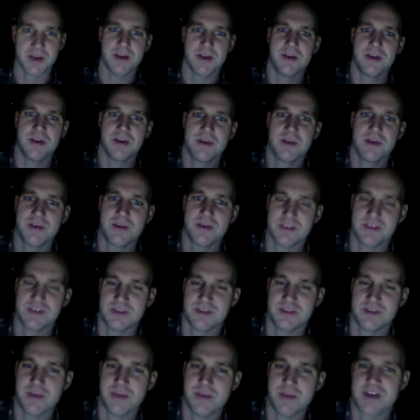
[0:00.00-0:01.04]
Because the
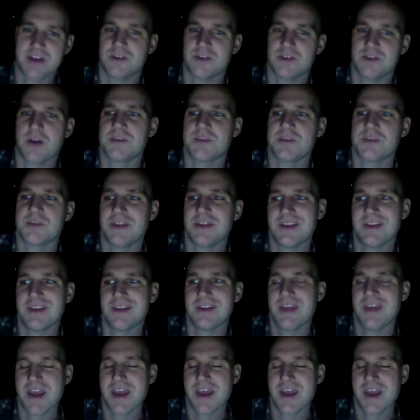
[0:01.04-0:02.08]
mass adoption
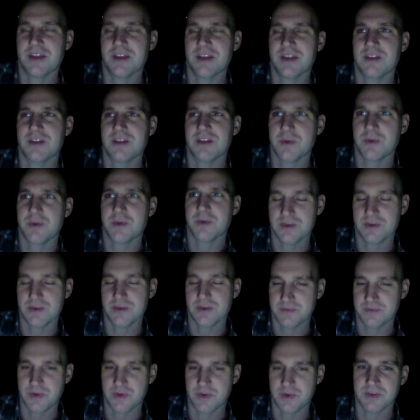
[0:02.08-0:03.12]
can't get there when the
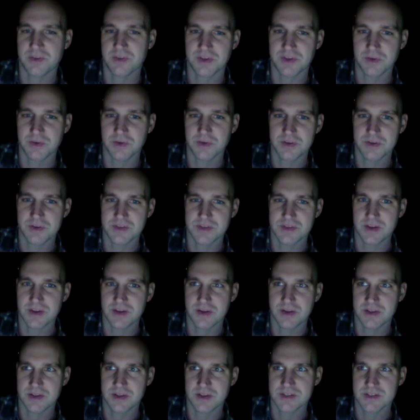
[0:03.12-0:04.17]
volatility is like it
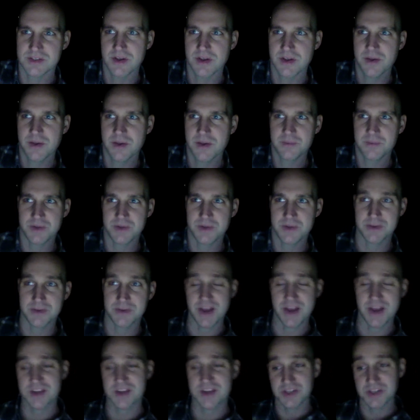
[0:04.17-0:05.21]
is. So I was
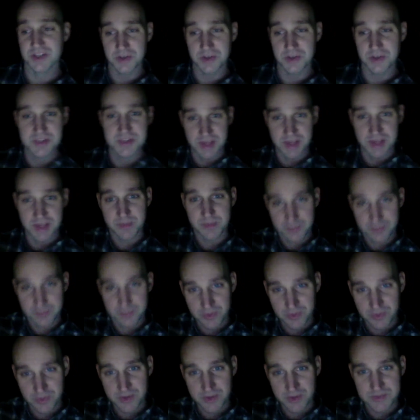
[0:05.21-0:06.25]
actually using it before
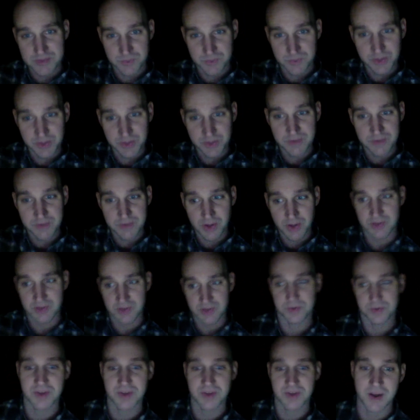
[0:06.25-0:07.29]
those really volatile
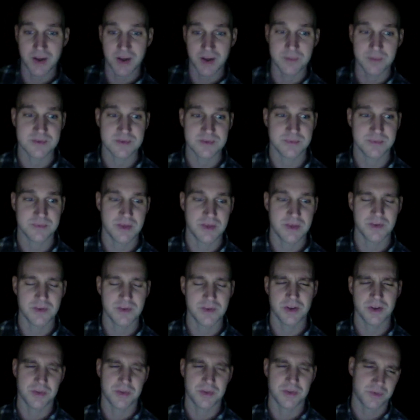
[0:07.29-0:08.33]
times, even though the
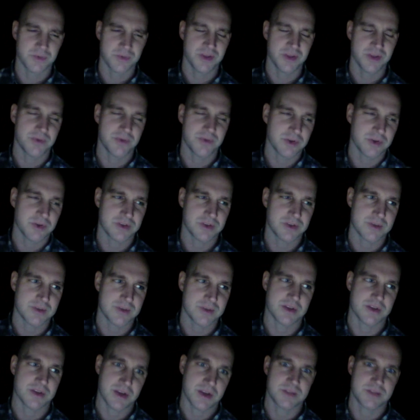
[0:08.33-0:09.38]
really volatile times, I
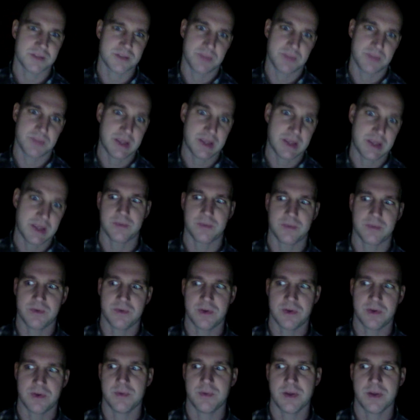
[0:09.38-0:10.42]
guess, began from the very
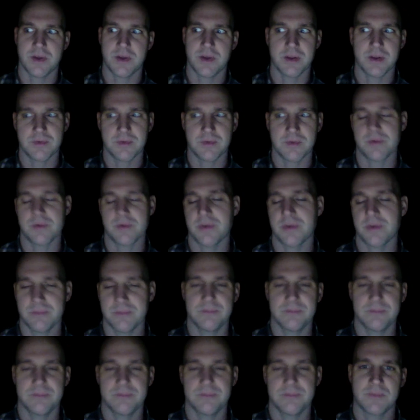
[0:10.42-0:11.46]
beginning, if you really
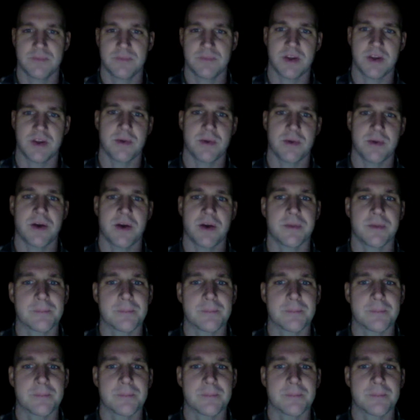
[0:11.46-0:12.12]
think about it.